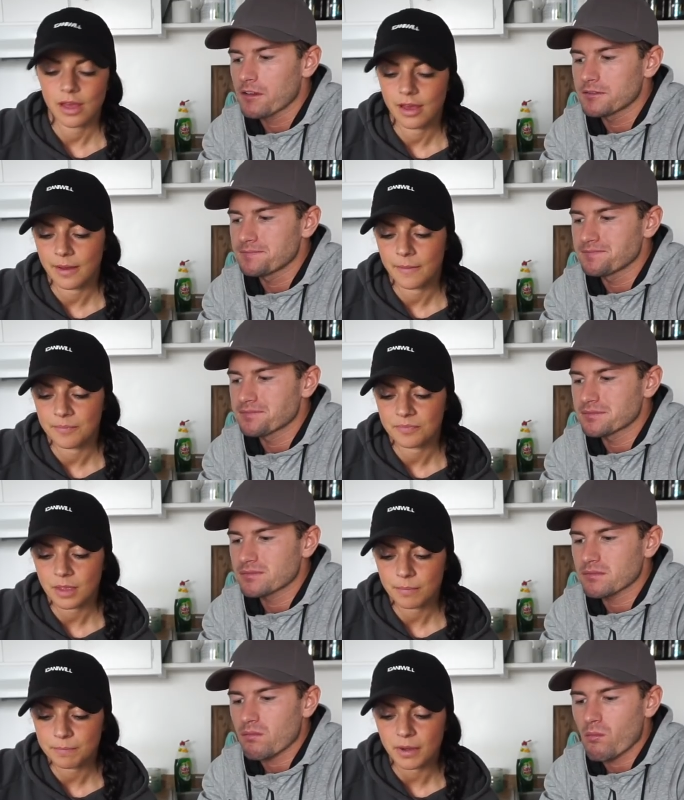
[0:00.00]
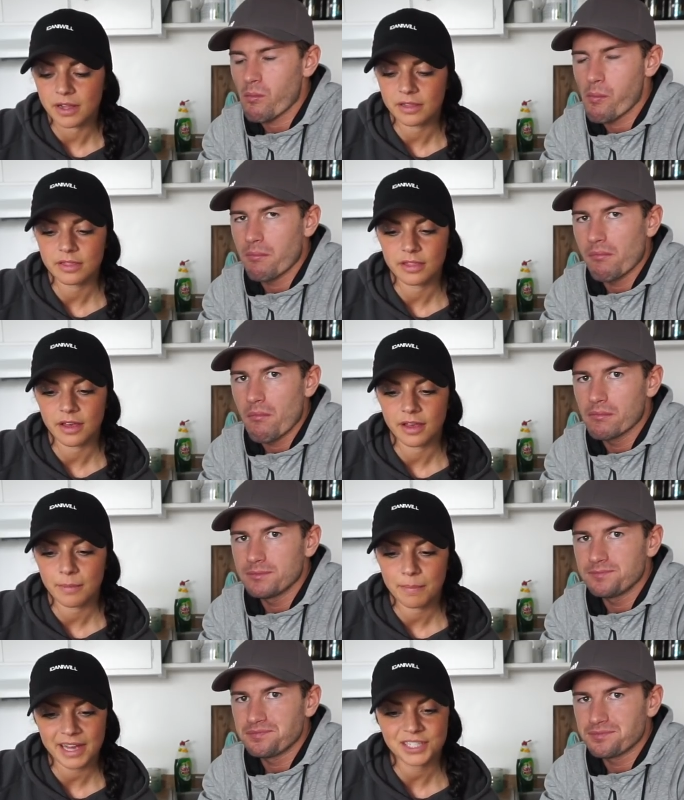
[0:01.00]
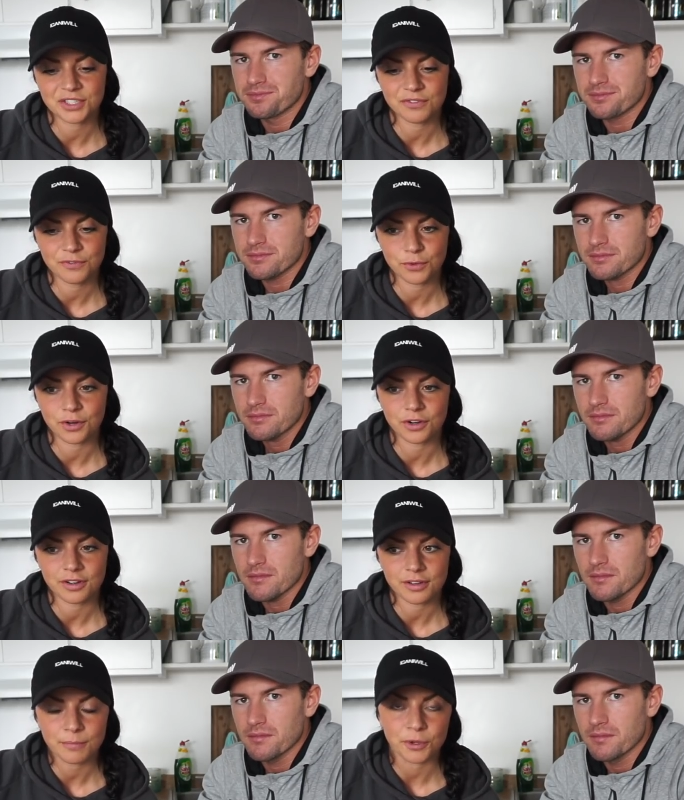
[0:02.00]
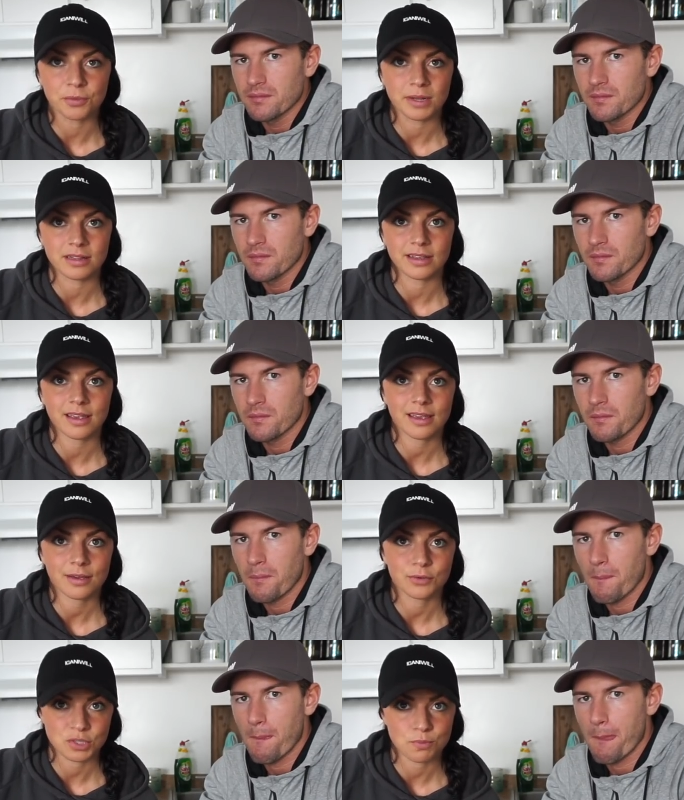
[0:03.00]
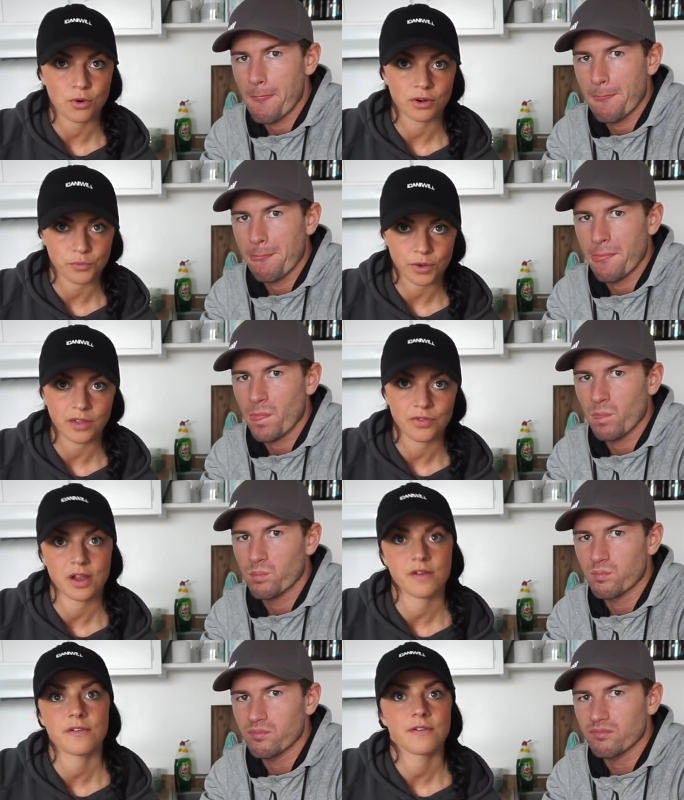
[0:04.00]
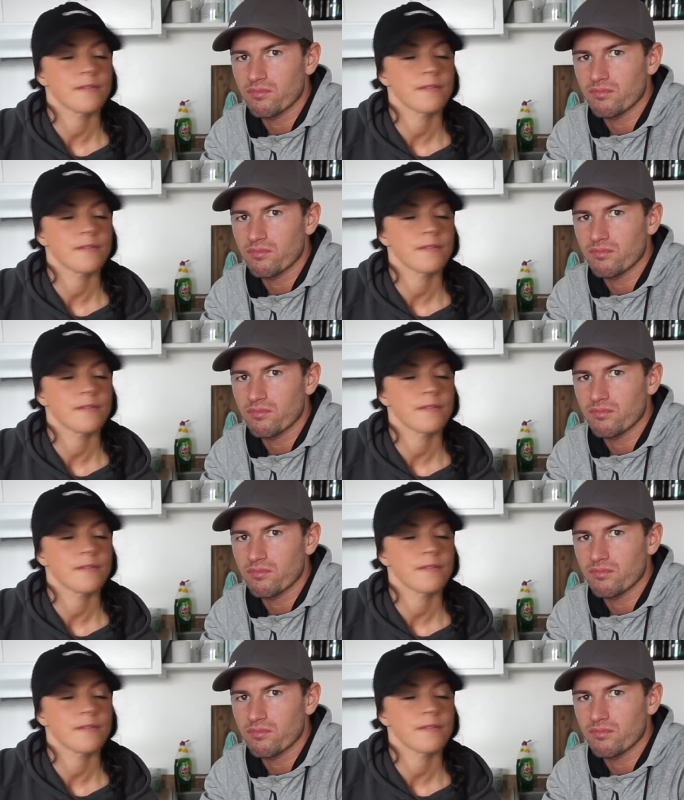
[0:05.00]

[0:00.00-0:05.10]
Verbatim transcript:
Speaker 1: Um, but the passion for bodybuilding was born right there.